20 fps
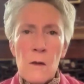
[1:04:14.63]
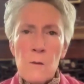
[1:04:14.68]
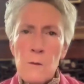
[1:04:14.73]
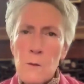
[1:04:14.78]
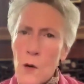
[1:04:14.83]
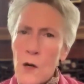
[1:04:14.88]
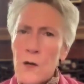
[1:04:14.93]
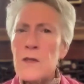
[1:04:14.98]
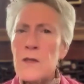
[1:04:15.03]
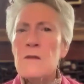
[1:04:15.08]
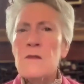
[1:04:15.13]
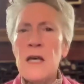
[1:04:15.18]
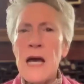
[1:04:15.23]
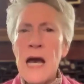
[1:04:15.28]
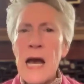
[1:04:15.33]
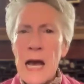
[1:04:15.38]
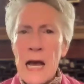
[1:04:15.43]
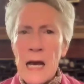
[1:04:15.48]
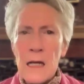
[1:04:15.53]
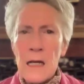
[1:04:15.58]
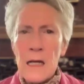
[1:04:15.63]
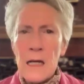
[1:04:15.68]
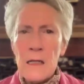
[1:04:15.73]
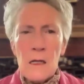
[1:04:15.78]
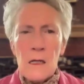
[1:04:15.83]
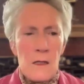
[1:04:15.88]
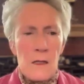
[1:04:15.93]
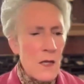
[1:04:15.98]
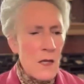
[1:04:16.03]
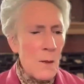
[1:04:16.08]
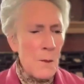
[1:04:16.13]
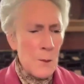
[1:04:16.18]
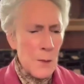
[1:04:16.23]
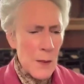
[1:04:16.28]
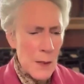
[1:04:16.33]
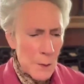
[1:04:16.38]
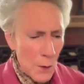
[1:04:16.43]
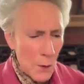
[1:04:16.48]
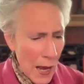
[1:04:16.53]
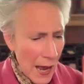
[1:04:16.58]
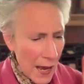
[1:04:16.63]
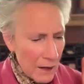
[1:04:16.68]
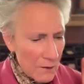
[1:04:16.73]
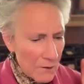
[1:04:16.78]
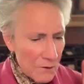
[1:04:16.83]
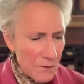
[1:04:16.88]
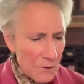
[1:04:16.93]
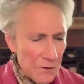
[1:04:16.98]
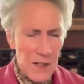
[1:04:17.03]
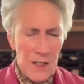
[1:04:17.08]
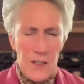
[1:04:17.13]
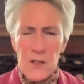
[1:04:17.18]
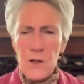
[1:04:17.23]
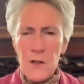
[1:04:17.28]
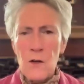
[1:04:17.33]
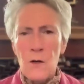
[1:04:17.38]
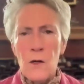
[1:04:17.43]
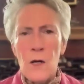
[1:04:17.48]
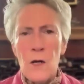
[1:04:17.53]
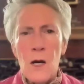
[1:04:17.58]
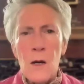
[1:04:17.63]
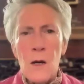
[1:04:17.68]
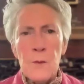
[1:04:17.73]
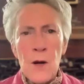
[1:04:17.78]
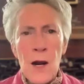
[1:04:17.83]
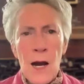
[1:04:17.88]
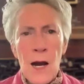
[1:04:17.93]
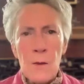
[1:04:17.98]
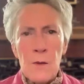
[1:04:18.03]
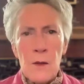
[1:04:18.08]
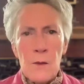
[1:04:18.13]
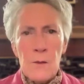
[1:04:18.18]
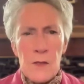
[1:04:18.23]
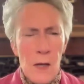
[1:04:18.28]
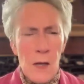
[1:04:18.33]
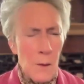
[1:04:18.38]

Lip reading: More than that, some people had physical problems,